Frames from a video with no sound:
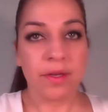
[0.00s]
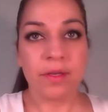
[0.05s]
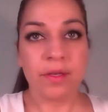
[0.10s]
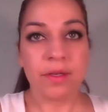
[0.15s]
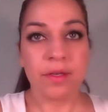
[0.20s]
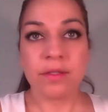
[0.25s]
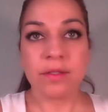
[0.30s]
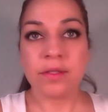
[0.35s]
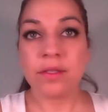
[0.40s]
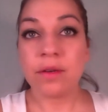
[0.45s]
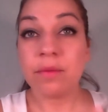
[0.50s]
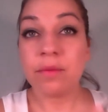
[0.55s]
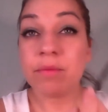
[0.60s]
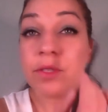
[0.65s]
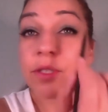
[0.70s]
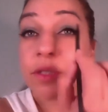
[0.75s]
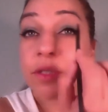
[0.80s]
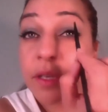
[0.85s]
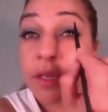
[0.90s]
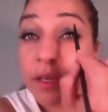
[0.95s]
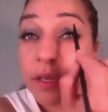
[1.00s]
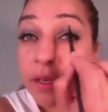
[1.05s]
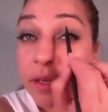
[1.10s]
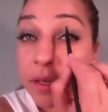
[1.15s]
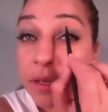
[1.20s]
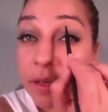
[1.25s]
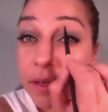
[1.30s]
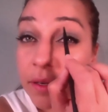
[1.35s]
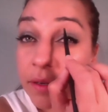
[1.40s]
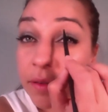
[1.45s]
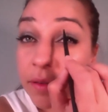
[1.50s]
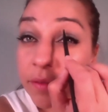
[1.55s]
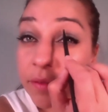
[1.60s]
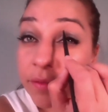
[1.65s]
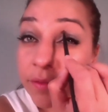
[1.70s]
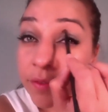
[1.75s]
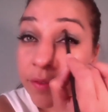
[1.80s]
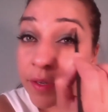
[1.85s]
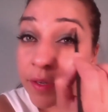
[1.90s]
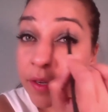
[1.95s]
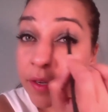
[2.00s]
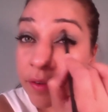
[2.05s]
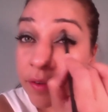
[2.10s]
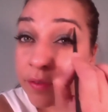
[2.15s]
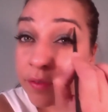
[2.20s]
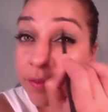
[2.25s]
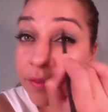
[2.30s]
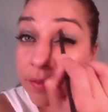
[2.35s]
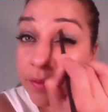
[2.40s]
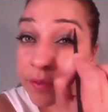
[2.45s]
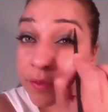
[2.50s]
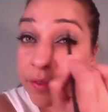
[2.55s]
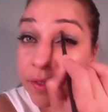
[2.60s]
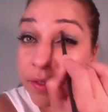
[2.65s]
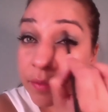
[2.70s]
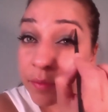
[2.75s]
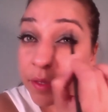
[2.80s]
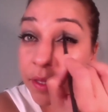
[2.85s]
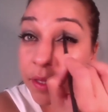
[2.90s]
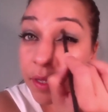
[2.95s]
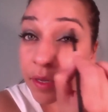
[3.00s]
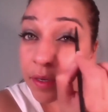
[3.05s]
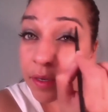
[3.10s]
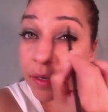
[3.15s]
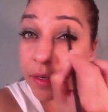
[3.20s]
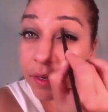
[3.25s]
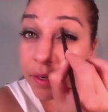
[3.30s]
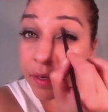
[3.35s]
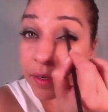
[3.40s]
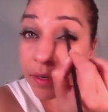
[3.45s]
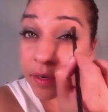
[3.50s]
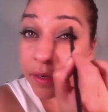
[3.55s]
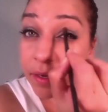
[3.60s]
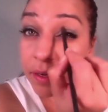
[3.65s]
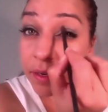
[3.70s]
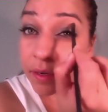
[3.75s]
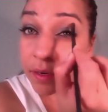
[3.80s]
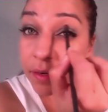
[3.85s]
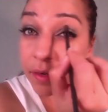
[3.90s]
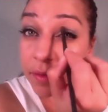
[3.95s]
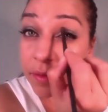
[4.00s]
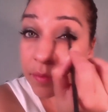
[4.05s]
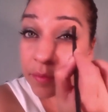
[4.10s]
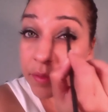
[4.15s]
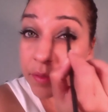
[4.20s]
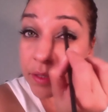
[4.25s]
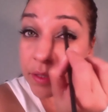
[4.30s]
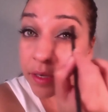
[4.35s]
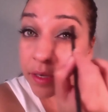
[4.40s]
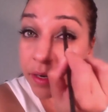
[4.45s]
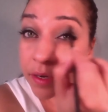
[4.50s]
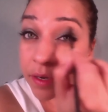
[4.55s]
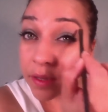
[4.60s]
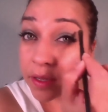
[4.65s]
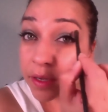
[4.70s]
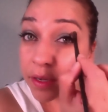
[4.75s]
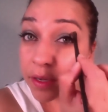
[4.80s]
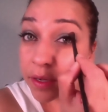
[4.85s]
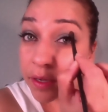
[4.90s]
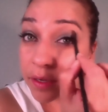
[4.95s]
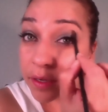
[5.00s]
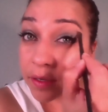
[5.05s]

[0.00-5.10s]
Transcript: So I'm just gonna flick off some of that mascara that got.